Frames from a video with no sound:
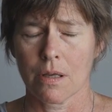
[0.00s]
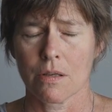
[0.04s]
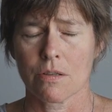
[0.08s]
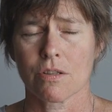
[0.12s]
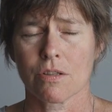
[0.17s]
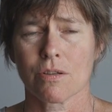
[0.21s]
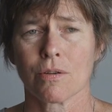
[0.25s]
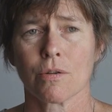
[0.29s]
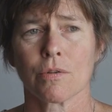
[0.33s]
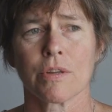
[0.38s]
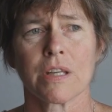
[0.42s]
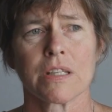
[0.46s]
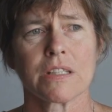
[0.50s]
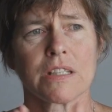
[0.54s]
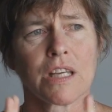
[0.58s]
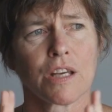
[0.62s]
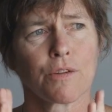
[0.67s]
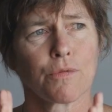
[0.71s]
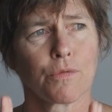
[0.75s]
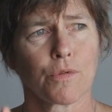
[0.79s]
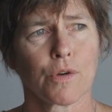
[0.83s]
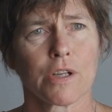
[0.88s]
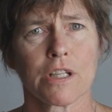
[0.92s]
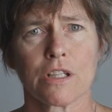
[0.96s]
So they
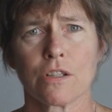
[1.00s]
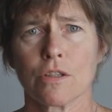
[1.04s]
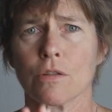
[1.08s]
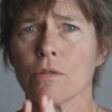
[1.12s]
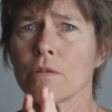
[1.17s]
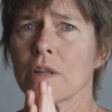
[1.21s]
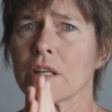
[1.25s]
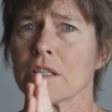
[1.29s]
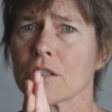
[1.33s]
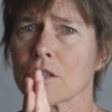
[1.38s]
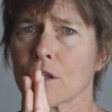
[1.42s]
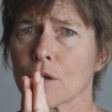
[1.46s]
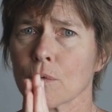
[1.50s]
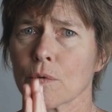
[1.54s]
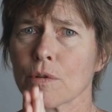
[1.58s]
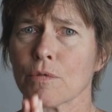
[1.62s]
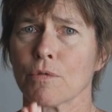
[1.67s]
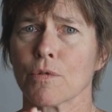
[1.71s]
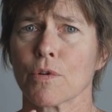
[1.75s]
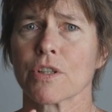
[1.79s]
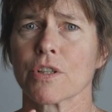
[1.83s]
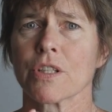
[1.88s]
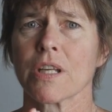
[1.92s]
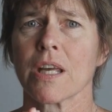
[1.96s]
take 42, they start with
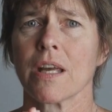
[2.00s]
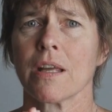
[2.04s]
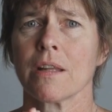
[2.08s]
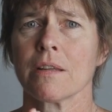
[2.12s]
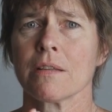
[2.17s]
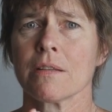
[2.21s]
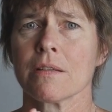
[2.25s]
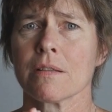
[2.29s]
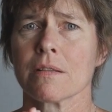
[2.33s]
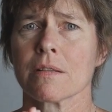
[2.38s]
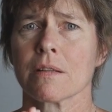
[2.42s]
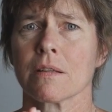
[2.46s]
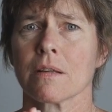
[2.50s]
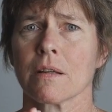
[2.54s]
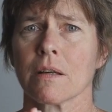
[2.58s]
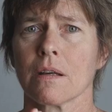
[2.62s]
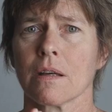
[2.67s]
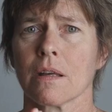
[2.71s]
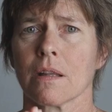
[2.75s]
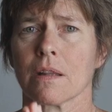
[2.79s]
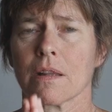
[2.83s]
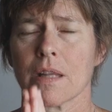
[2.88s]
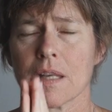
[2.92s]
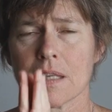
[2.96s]
4 tens.
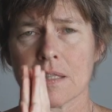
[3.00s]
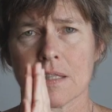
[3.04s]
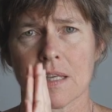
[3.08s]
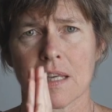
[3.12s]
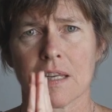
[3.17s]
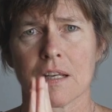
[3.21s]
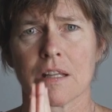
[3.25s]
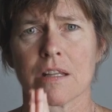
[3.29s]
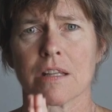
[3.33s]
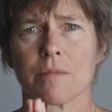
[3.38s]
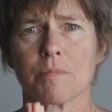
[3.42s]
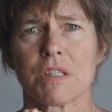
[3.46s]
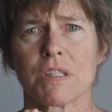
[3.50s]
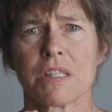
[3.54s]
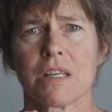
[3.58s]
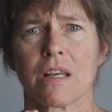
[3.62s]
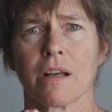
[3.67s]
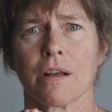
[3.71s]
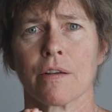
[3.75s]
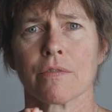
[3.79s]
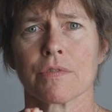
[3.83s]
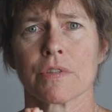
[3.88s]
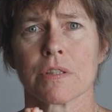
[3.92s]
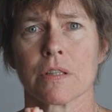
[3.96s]
They say to
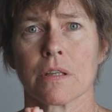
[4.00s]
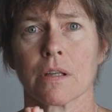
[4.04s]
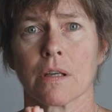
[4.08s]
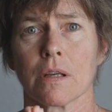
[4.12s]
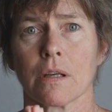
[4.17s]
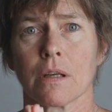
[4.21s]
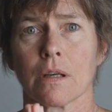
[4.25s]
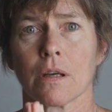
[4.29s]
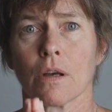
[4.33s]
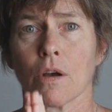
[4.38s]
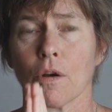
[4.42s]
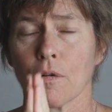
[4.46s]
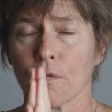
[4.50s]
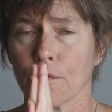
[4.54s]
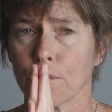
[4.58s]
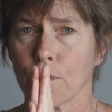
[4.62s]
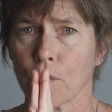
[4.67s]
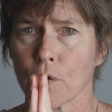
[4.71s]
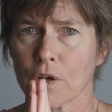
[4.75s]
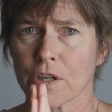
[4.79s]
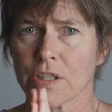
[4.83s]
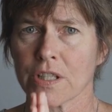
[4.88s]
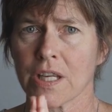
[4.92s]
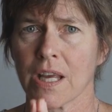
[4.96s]
themselves,
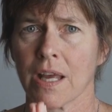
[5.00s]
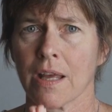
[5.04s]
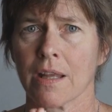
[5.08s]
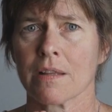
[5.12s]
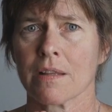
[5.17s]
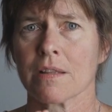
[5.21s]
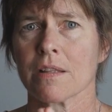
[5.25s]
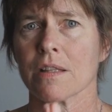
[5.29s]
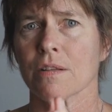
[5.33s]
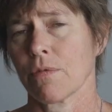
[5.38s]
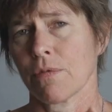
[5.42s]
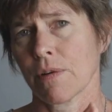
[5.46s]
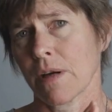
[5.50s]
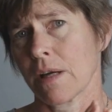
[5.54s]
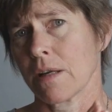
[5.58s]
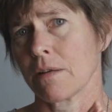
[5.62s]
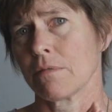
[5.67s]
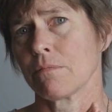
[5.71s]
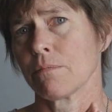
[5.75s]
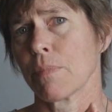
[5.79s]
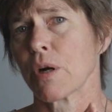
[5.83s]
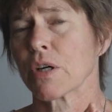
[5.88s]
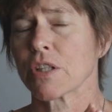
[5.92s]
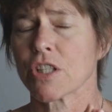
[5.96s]
4 tens, if I
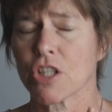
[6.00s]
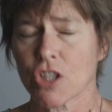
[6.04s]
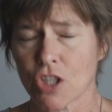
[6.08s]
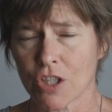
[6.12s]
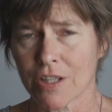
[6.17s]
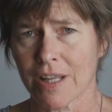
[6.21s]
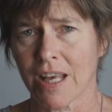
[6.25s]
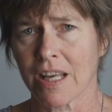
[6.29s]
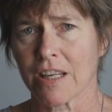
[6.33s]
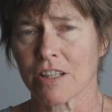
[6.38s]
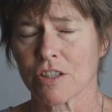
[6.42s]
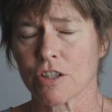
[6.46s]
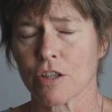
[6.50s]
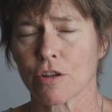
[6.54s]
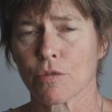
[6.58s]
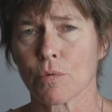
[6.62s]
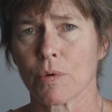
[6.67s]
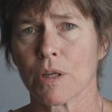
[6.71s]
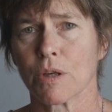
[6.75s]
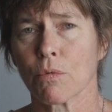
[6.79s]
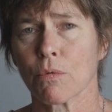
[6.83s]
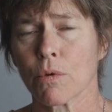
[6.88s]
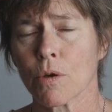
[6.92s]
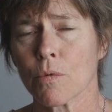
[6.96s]
partition that into
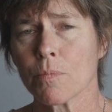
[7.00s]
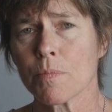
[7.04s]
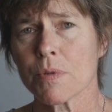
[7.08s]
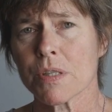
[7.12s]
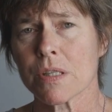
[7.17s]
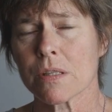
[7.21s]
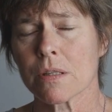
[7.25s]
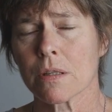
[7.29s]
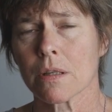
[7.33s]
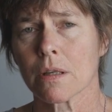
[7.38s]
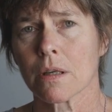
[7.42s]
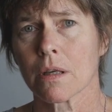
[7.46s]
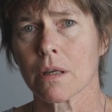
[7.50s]
3 groups,